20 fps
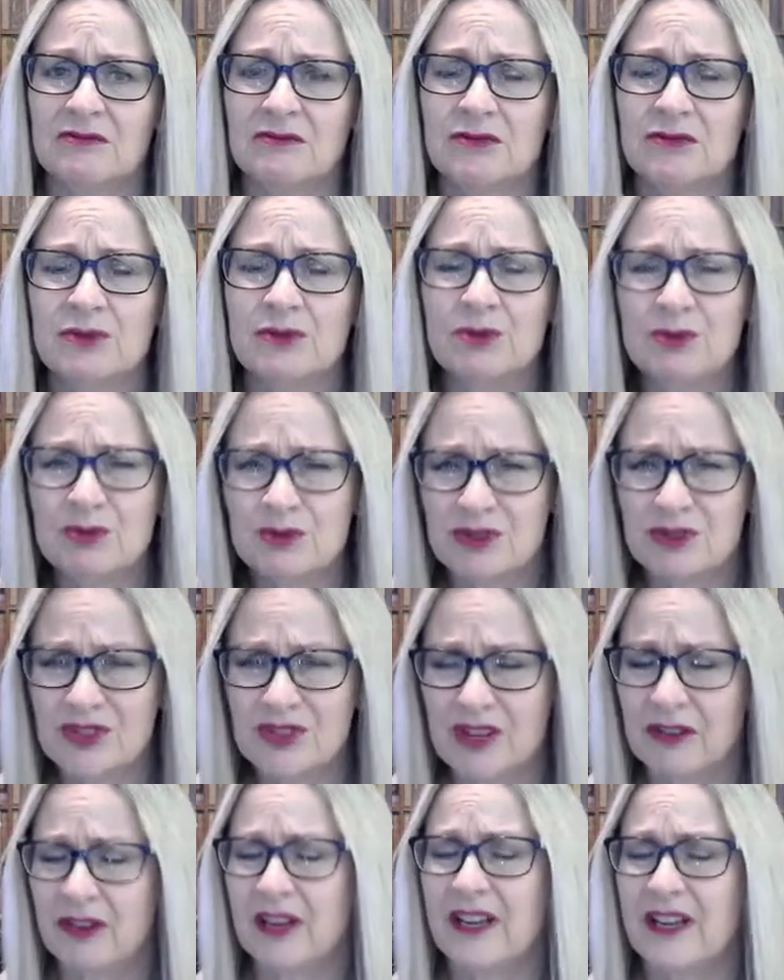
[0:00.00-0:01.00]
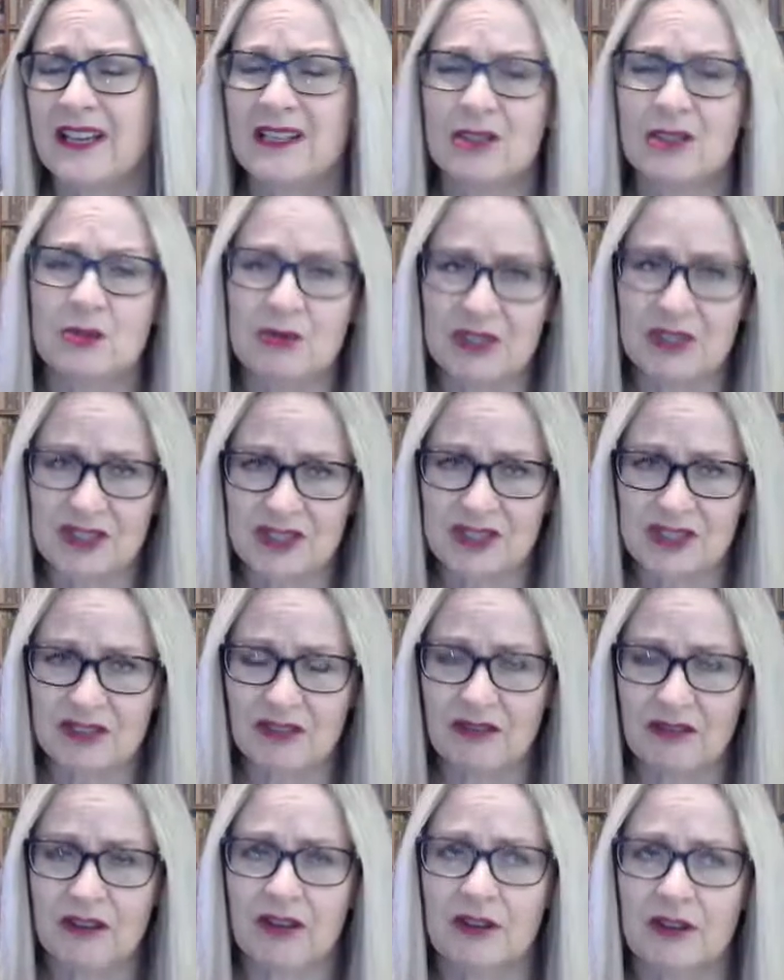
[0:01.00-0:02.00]
rules, there are
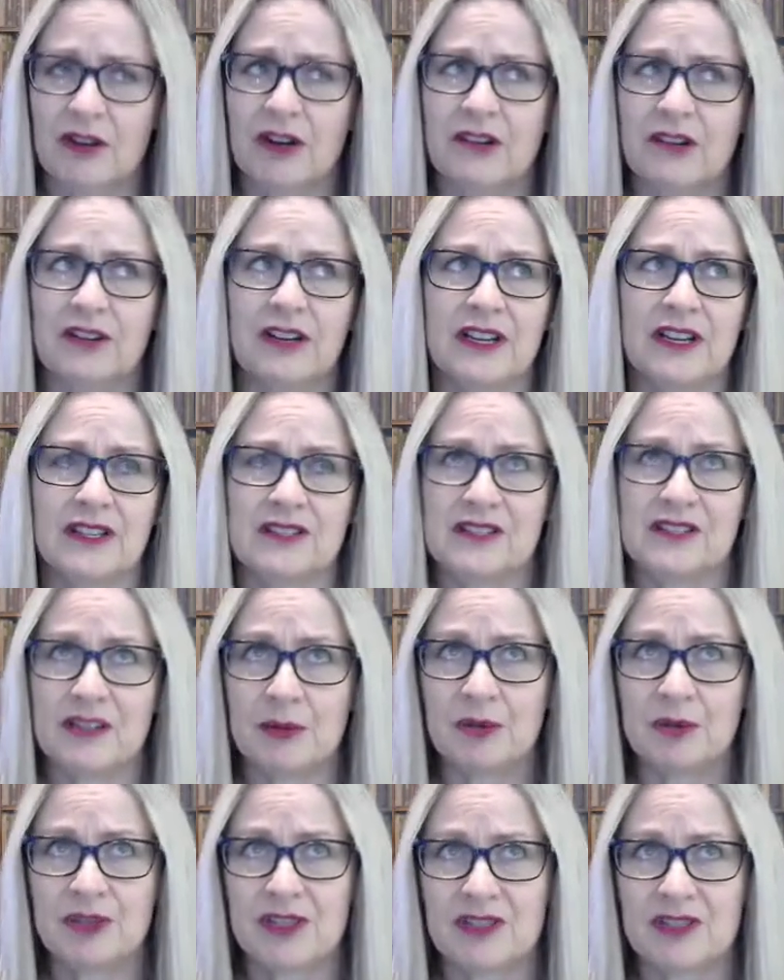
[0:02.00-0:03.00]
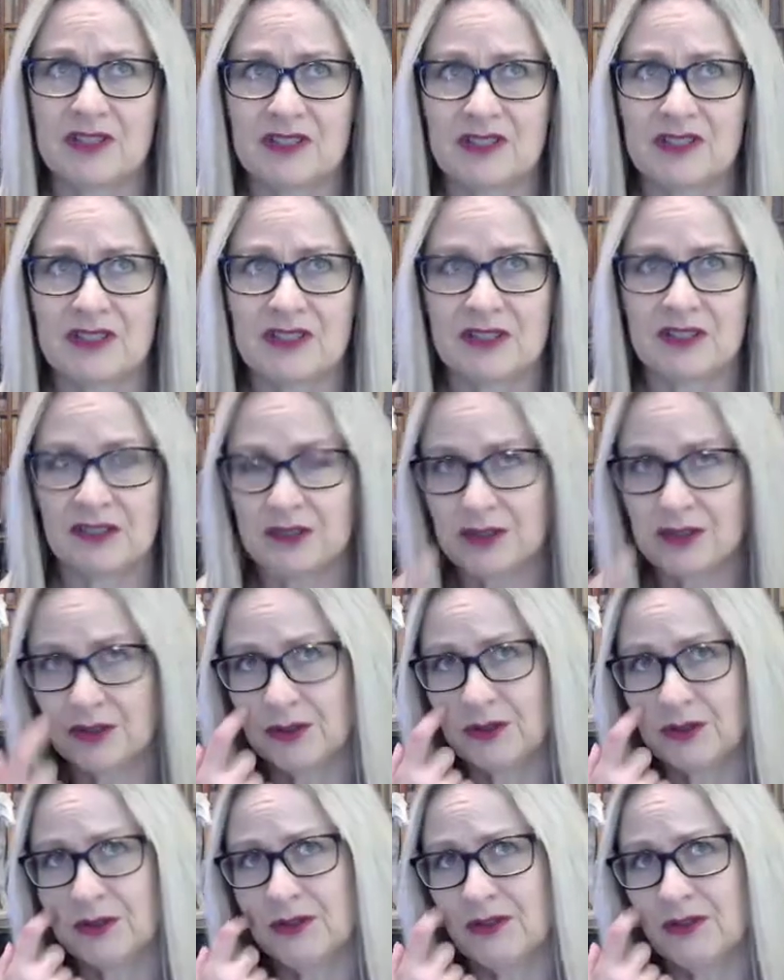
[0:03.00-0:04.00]
elements, there are exceptions
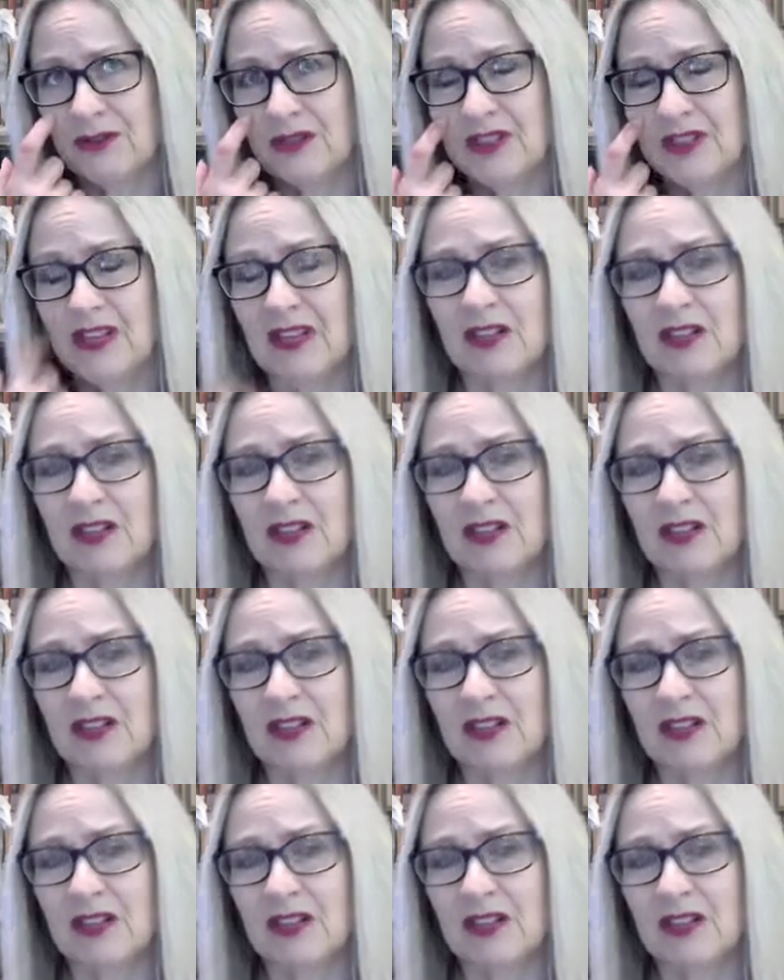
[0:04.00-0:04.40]
to the